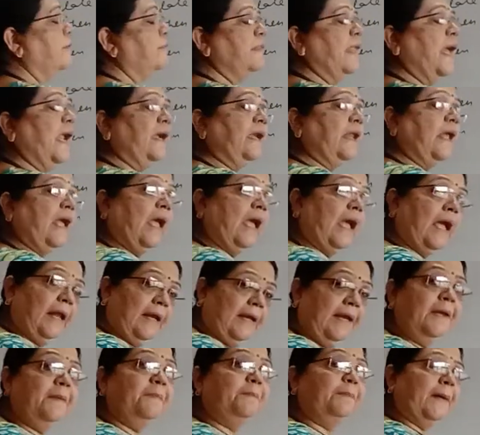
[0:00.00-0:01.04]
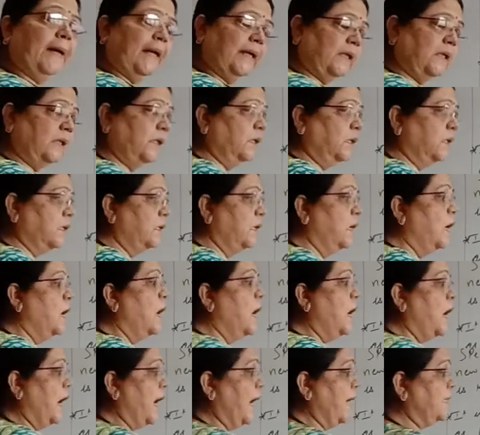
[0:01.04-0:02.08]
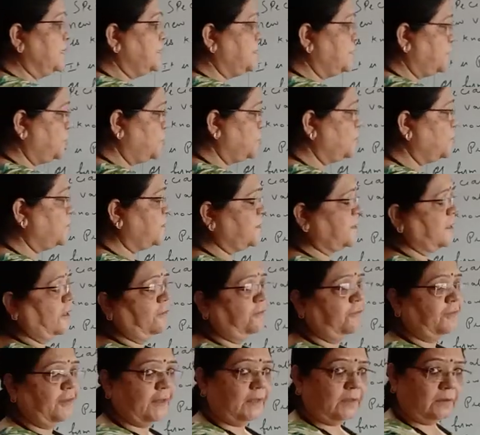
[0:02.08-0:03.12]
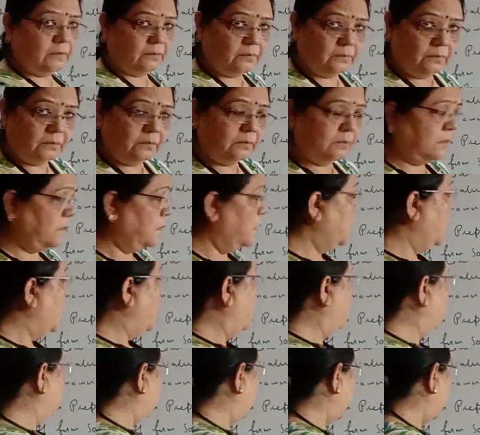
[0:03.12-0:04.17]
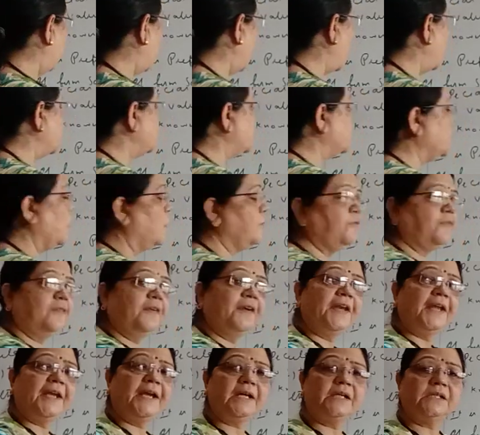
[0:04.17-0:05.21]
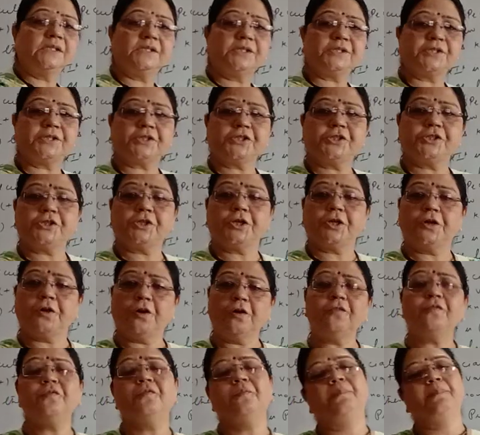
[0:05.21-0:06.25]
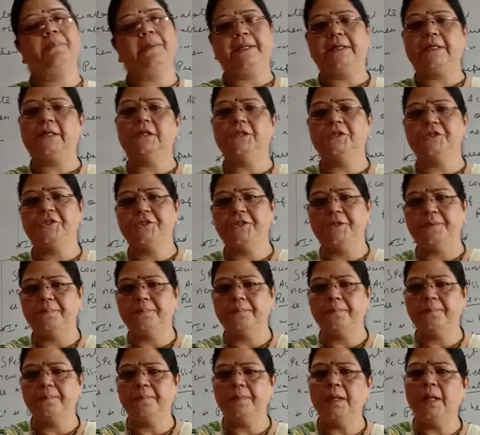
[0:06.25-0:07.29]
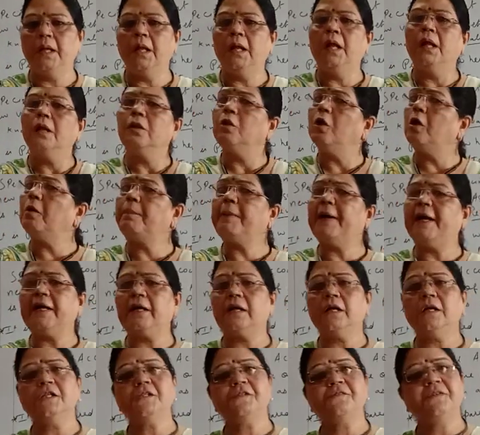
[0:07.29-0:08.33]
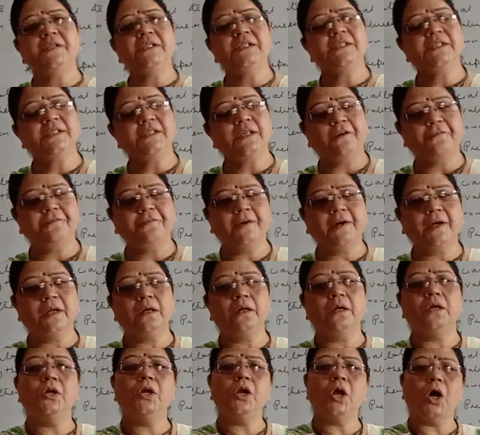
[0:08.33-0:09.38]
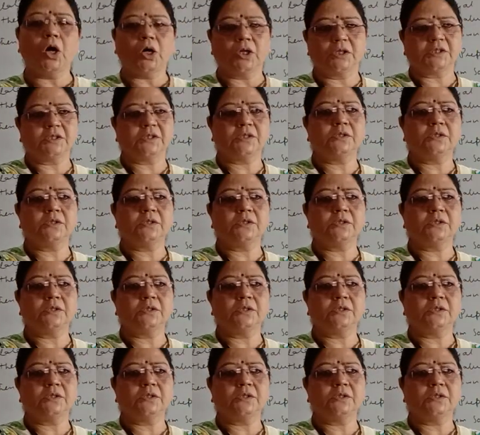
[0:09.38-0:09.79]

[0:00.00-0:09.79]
that any partner has to suffer because of reconstruction of partnership. No partners will suffer loss